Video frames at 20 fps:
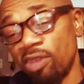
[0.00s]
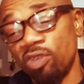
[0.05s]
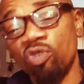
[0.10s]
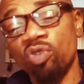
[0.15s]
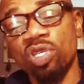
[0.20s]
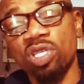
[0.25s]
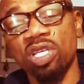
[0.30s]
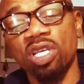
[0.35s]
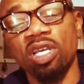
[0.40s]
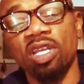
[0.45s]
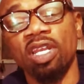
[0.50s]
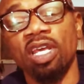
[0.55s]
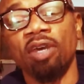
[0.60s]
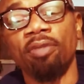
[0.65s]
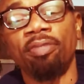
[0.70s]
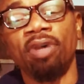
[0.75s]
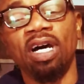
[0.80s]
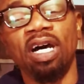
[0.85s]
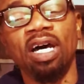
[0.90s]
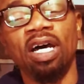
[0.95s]
and you've seen
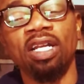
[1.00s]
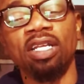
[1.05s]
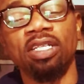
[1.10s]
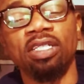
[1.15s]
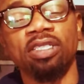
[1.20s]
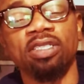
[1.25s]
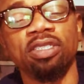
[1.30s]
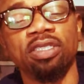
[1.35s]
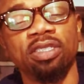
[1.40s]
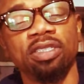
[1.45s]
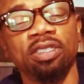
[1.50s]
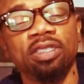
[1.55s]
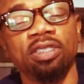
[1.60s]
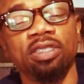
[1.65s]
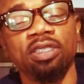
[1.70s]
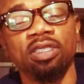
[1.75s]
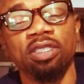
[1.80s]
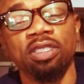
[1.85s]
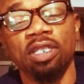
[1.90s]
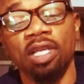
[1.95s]
their bodies.
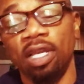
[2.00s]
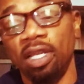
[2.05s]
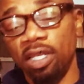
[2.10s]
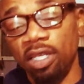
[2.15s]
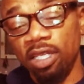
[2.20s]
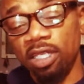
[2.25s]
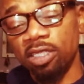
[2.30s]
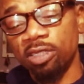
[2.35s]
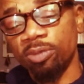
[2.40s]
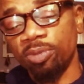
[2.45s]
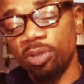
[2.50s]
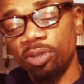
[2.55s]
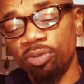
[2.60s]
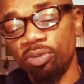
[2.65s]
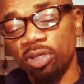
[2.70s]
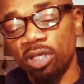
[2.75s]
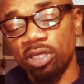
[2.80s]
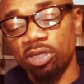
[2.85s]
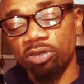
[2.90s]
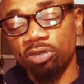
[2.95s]
And these are
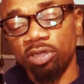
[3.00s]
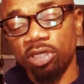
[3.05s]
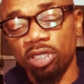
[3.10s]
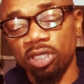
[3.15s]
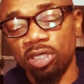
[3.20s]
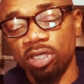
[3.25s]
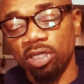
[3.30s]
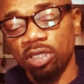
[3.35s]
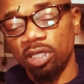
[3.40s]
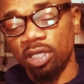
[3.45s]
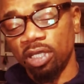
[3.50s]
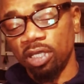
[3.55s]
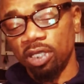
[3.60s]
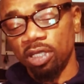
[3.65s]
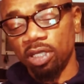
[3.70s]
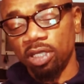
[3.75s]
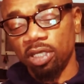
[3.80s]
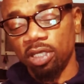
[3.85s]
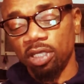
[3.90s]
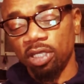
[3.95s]
people that you're getting
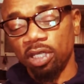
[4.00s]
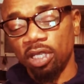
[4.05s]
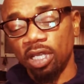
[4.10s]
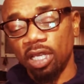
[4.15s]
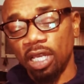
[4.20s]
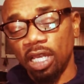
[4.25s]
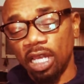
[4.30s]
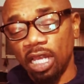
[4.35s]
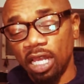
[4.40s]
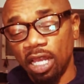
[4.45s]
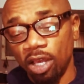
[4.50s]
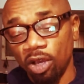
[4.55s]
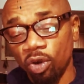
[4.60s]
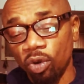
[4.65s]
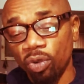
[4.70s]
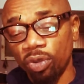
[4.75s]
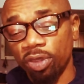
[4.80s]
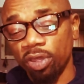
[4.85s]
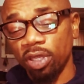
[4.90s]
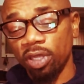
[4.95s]

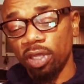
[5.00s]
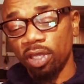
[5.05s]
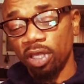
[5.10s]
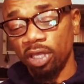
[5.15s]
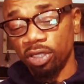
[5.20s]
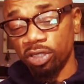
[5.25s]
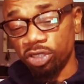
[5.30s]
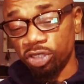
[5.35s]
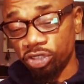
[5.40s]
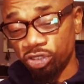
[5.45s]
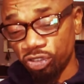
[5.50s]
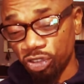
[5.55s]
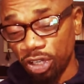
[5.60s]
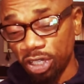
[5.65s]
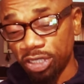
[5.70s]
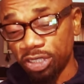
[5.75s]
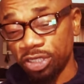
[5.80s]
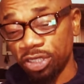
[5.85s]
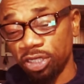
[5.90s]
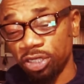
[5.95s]
health
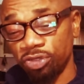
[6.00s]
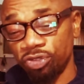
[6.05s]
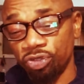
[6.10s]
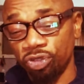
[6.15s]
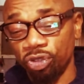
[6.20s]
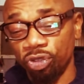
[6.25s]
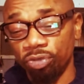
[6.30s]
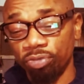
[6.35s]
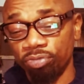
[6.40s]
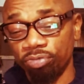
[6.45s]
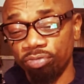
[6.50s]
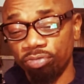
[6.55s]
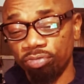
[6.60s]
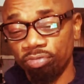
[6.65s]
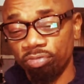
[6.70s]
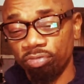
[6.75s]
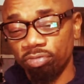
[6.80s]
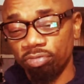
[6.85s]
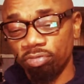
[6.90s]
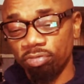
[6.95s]
instructions from.
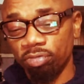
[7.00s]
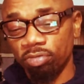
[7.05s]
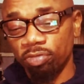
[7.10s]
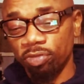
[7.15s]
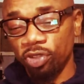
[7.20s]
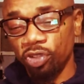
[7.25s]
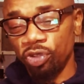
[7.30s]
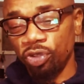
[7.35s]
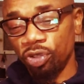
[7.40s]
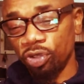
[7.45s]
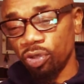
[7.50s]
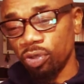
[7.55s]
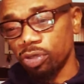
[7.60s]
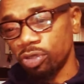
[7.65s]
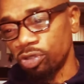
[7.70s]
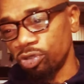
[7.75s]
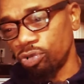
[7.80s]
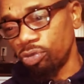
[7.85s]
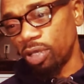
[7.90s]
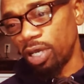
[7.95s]
You
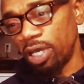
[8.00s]
know, so